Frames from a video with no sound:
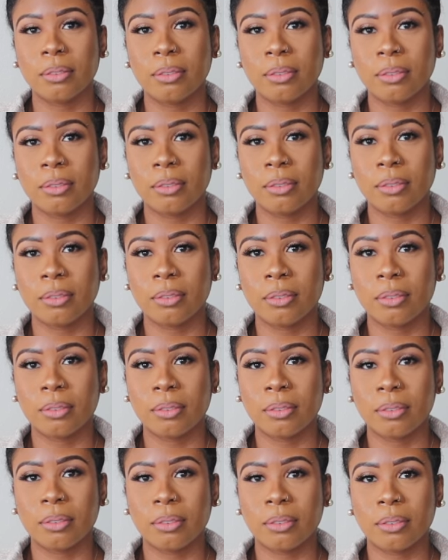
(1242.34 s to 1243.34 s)

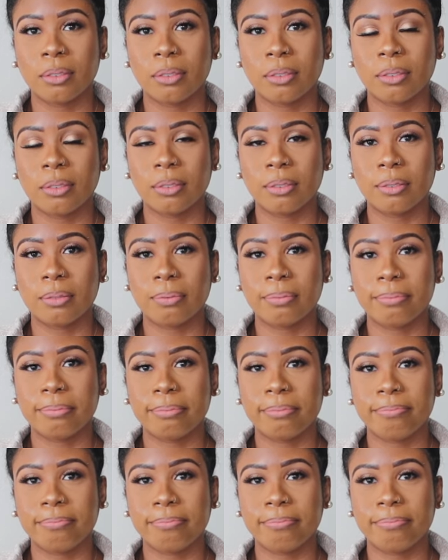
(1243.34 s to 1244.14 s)
Nothing is said.